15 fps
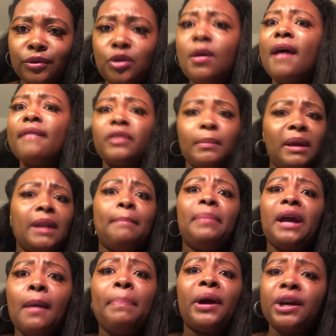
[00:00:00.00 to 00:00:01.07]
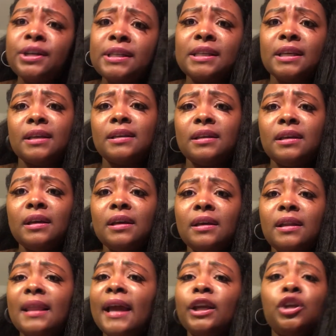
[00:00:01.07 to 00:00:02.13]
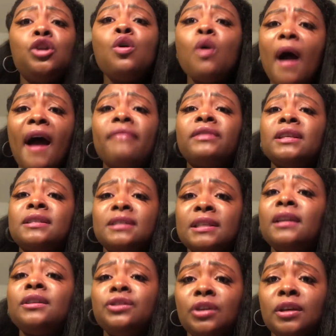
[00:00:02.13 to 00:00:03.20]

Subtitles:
You have to be the bigger person. Like, you have to send